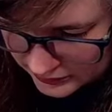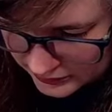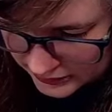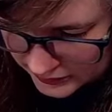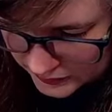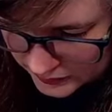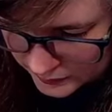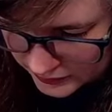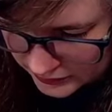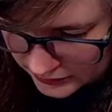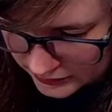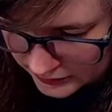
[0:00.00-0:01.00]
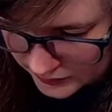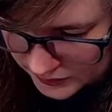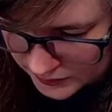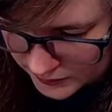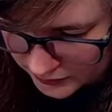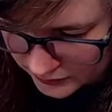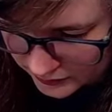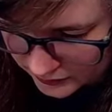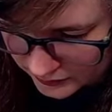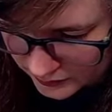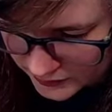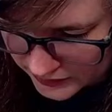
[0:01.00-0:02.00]
I want to put another small
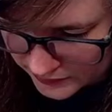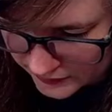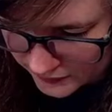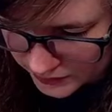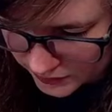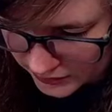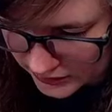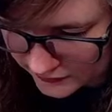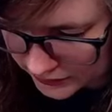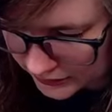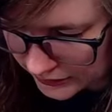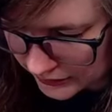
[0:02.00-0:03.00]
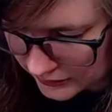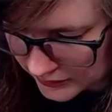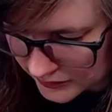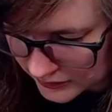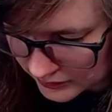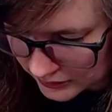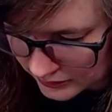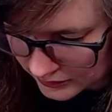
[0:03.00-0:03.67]
or maybe a visual novel on it and start